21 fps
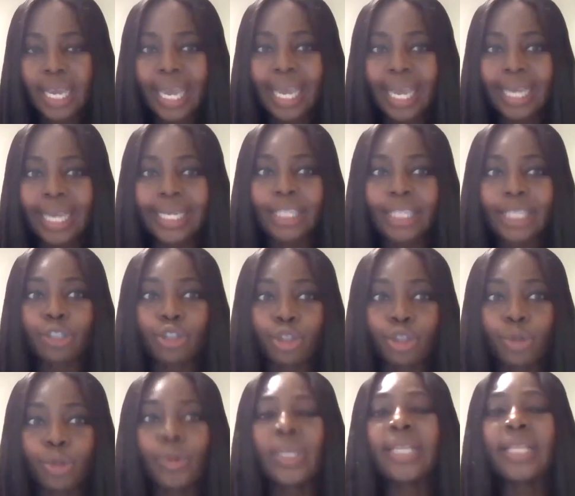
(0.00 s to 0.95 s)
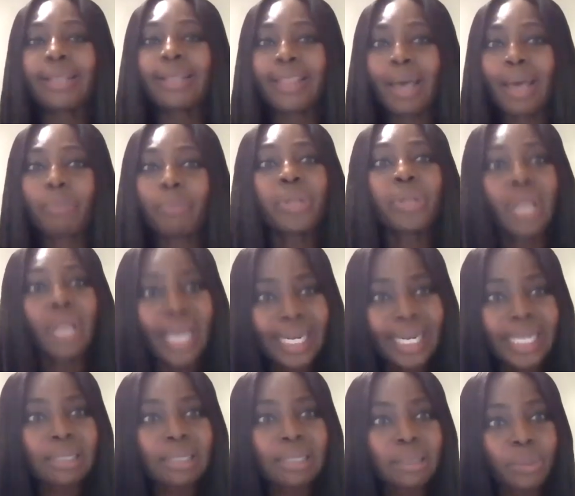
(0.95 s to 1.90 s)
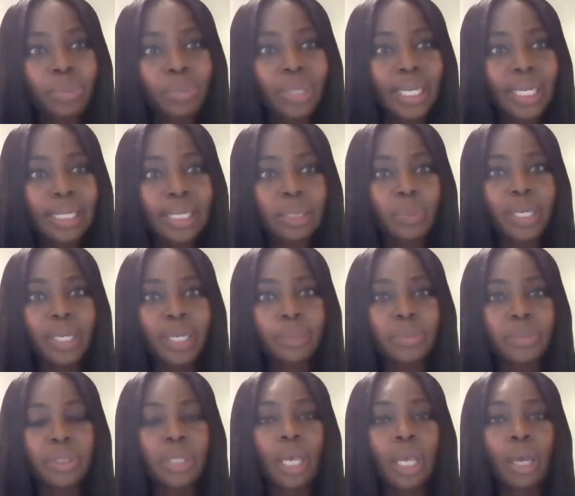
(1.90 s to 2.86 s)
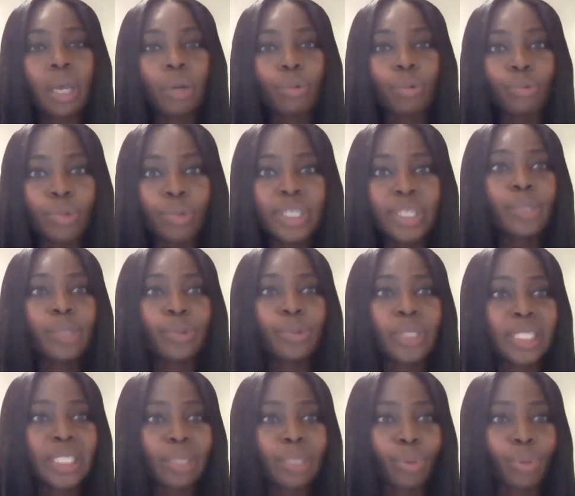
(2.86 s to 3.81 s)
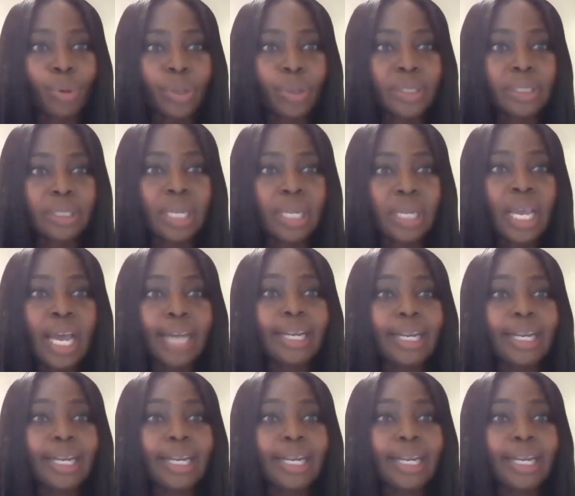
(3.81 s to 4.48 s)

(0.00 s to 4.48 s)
And ensuring that planning is in place becomes really, really important.